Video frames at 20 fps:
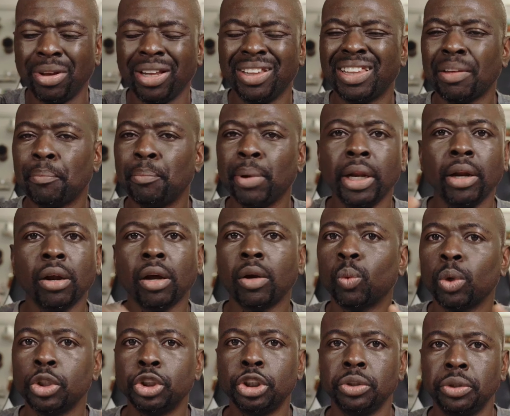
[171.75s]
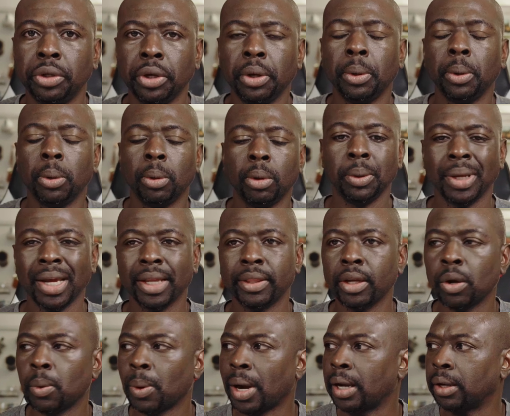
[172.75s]
Depending on what you do, you get
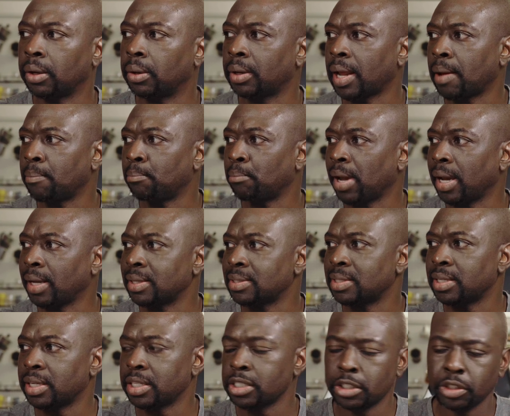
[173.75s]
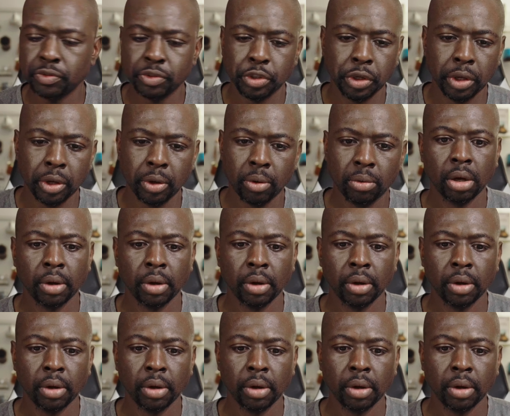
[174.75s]
the grinder that makes sense to you.